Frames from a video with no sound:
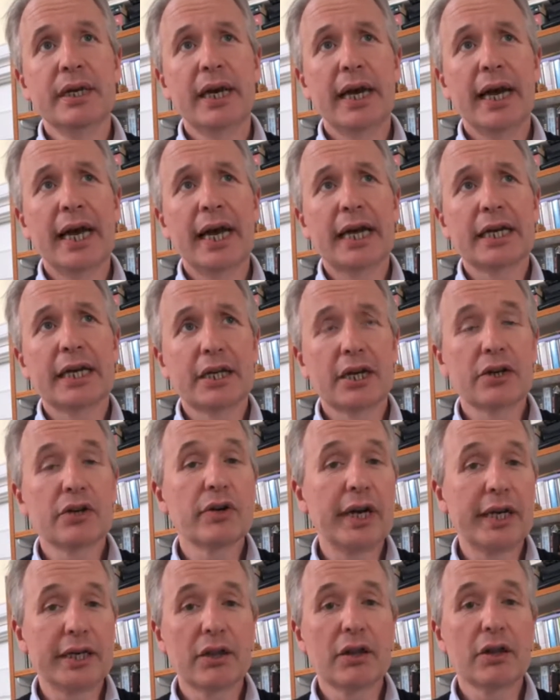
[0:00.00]
and can create
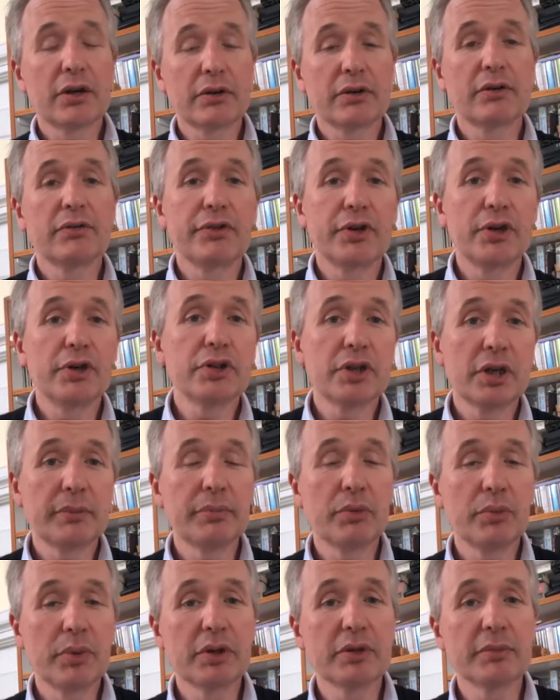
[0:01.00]
a lot of confusion and
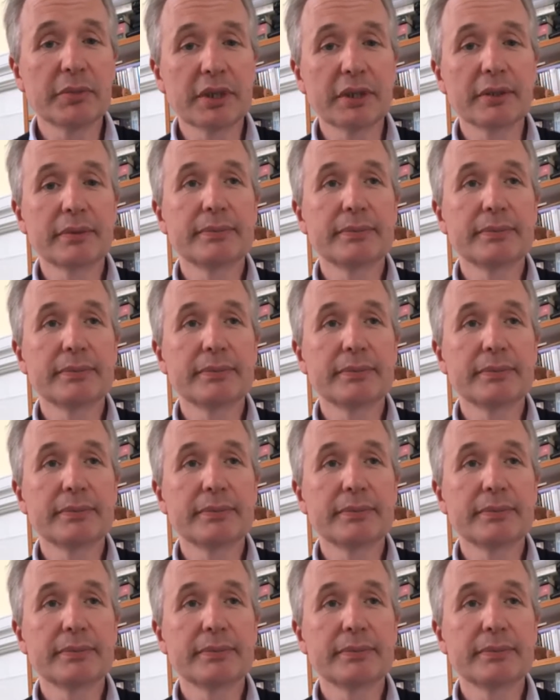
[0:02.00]
bewilderment.